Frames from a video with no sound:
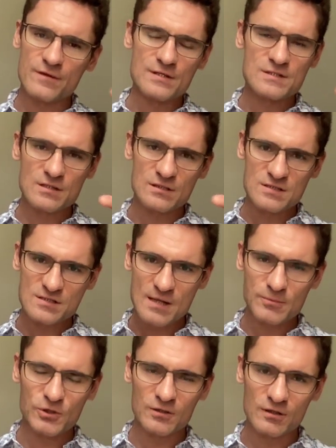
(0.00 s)
this
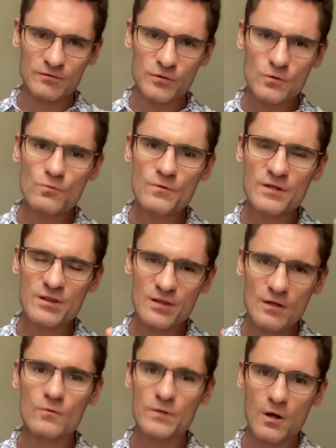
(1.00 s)
conception of who we
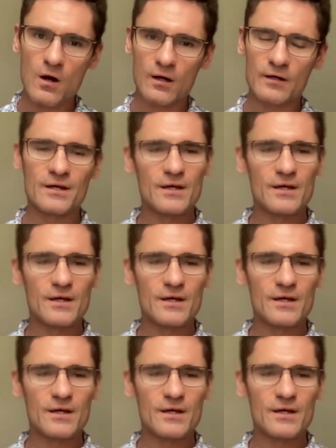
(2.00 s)
think we are.